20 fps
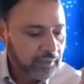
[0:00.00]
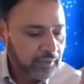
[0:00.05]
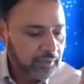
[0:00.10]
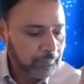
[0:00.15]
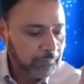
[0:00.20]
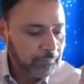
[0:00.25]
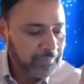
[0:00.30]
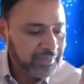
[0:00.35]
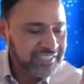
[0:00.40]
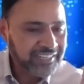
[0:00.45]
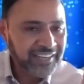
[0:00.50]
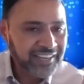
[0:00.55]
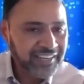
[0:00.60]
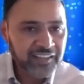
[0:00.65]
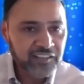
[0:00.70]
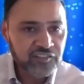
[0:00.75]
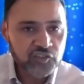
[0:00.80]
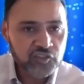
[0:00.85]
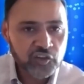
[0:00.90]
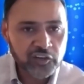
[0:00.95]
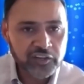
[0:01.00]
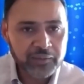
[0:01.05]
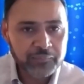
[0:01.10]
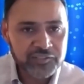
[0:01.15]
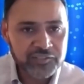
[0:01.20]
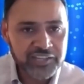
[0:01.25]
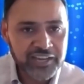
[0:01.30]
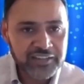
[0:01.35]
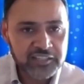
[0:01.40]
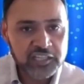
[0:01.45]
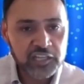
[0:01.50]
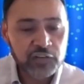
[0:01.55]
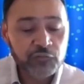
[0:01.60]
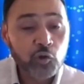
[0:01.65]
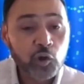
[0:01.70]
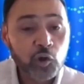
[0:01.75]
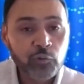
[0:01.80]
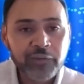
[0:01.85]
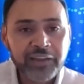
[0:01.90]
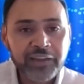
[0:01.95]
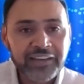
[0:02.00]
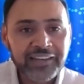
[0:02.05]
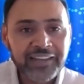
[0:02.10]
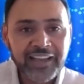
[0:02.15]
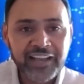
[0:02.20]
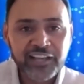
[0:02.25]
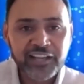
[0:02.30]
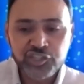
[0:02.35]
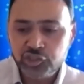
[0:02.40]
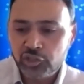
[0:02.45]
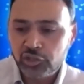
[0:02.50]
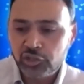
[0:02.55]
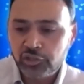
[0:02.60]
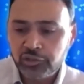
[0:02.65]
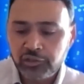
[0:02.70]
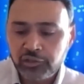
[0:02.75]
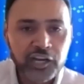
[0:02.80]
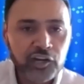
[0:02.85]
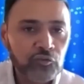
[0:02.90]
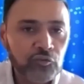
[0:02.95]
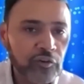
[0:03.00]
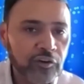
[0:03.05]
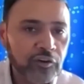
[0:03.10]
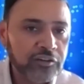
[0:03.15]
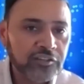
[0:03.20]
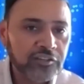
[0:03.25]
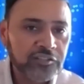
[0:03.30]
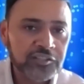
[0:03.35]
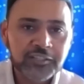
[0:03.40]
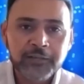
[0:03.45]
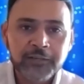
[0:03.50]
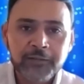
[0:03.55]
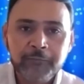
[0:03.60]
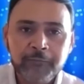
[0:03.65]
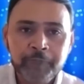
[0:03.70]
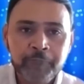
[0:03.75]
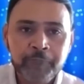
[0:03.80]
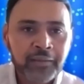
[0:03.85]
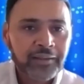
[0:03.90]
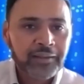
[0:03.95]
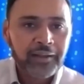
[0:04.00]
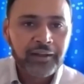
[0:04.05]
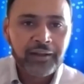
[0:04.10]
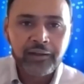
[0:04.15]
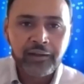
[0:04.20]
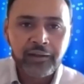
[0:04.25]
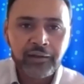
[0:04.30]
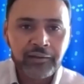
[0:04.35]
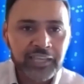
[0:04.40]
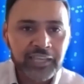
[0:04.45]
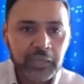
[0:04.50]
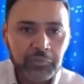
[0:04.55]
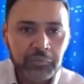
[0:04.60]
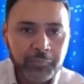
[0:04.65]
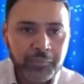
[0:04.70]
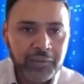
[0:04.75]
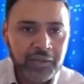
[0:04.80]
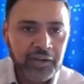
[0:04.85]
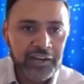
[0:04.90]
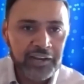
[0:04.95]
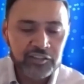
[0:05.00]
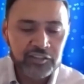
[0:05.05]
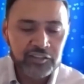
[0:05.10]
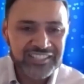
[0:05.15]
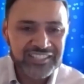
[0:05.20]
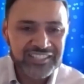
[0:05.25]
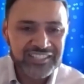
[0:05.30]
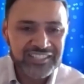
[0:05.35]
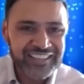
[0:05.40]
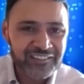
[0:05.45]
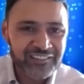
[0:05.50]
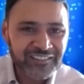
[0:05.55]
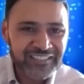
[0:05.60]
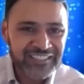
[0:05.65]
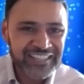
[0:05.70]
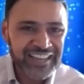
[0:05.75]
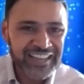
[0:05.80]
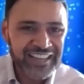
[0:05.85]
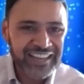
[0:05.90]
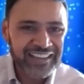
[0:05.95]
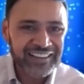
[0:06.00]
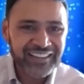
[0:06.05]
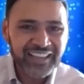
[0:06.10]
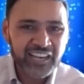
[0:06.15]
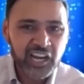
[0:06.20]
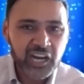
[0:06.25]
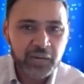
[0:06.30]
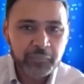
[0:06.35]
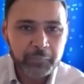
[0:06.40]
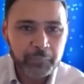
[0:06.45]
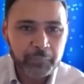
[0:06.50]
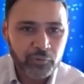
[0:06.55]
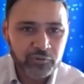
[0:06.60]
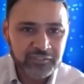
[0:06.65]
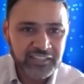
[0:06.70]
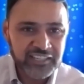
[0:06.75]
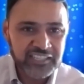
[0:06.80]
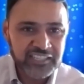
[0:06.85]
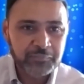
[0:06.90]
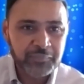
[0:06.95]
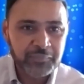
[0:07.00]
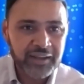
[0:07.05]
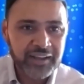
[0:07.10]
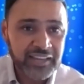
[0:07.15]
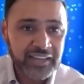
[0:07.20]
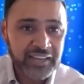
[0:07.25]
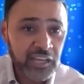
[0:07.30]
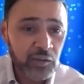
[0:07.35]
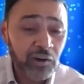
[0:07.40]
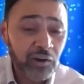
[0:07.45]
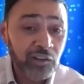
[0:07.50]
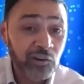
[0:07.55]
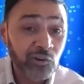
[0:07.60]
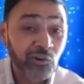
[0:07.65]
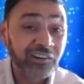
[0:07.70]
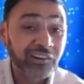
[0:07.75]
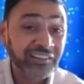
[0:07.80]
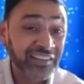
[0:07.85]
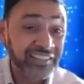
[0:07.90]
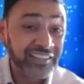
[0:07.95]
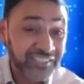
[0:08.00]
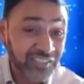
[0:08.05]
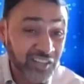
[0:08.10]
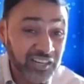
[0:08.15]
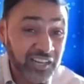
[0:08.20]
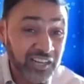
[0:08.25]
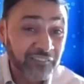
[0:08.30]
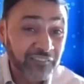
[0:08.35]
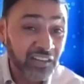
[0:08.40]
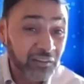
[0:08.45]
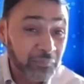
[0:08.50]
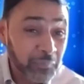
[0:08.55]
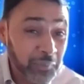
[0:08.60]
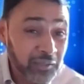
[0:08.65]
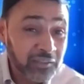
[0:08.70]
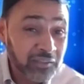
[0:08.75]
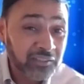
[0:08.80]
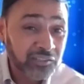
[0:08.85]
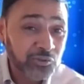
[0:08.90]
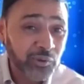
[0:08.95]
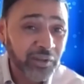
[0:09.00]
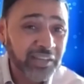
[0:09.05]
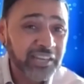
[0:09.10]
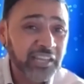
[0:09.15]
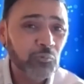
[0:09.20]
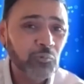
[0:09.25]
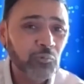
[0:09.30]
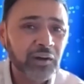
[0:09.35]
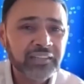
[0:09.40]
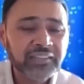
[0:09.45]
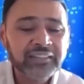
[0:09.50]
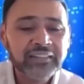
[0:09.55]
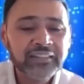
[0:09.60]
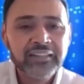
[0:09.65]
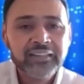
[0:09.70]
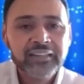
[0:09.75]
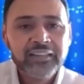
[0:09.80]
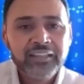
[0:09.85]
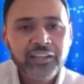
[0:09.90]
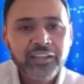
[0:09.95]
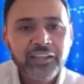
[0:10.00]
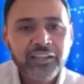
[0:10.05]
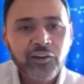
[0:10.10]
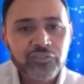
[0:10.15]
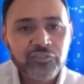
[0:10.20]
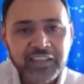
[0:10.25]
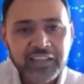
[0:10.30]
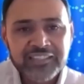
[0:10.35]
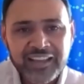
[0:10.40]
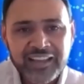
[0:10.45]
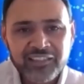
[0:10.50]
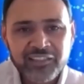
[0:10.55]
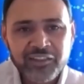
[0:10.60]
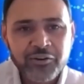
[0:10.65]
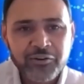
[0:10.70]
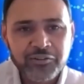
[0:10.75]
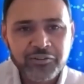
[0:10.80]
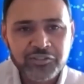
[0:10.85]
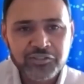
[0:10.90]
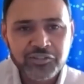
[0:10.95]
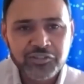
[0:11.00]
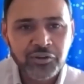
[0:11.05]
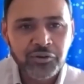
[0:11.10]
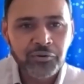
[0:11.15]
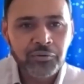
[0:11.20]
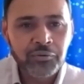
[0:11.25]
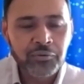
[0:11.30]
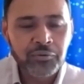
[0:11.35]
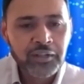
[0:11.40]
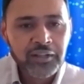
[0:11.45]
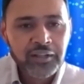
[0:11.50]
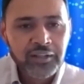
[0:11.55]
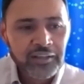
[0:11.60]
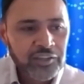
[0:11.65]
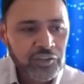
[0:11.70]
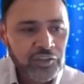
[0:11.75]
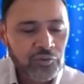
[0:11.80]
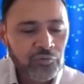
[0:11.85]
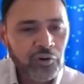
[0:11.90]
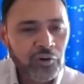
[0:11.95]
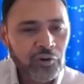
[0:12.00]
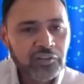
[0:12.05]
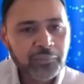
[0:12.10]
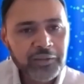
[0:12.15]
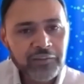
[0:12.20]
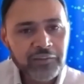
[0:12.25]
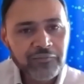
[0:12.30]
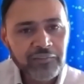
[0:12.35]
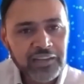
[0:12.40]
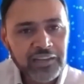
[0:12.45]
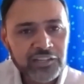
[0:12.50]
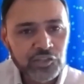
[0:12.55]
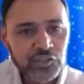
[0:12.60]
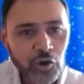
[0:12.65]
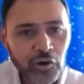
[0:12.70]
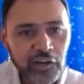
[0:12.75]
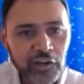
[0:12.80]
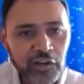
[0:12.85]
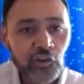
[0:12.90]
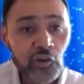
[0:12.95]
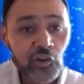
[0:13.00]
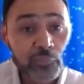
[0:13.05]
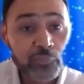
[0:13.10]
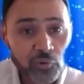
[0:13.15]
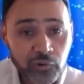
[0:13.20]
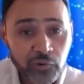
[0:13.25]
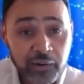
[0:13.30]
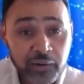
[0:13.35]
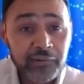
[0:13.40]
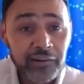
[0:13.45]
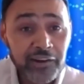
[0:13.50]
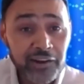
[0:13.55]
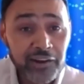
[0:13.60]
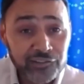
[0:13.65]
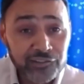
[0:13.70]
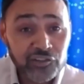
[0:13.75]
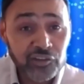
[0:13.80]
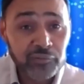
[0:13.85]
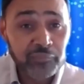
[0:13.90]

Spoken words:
mitigating circumstances involving national interest, capability, the skills that cannot be possessed by anyone or is not available to anyone, things like those. So you want to be really talking to your program director